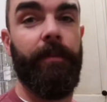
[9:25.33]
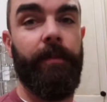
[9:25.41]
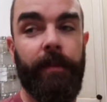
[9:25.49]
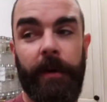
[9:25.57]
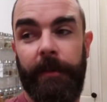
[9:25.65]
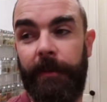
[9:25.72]

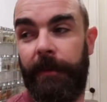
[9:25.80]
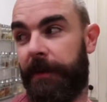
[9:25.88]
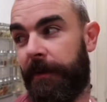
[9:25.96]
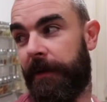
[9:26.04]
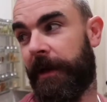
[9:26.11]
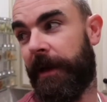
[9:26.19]
what were we
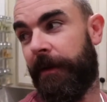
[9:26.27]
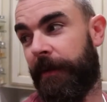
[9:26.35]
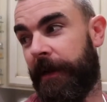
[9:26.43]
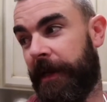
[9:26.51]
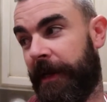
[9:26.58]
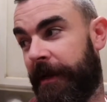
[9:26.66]
doing? A
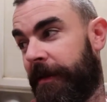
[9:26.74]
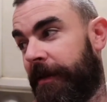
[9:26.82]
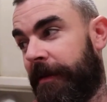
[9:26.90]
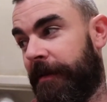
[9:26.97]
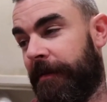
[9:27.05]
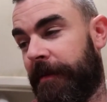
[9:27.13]
read,
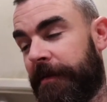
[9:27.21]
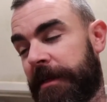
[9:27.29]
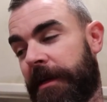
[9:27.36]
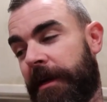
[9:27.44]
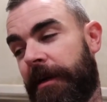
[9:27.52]
what was it